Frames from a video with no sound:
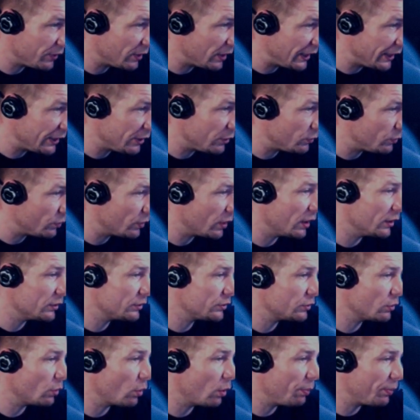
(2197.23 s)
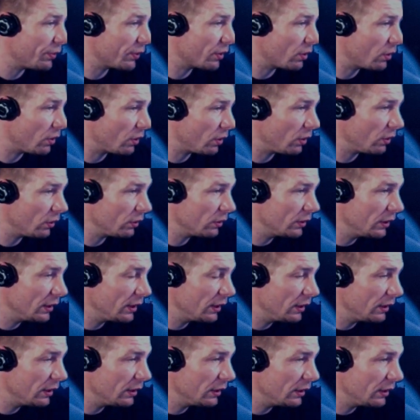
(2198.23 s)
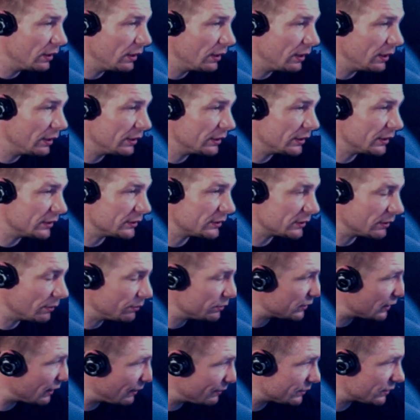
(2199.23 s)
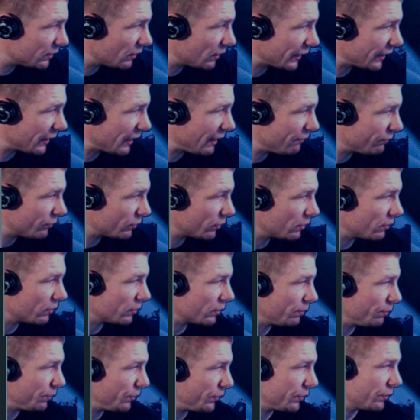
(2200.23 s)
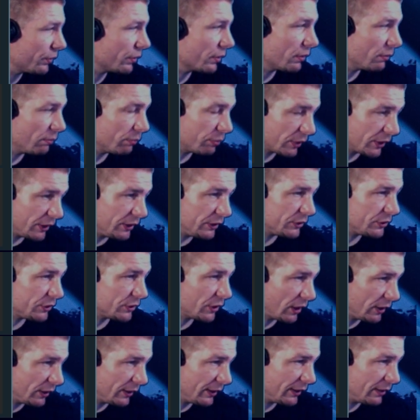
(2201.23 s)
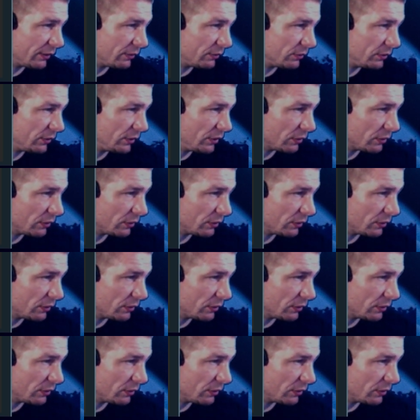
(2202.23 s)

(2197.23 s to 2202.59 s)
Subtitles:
they do not show up at all, sometimes like after a computer complete shutdown,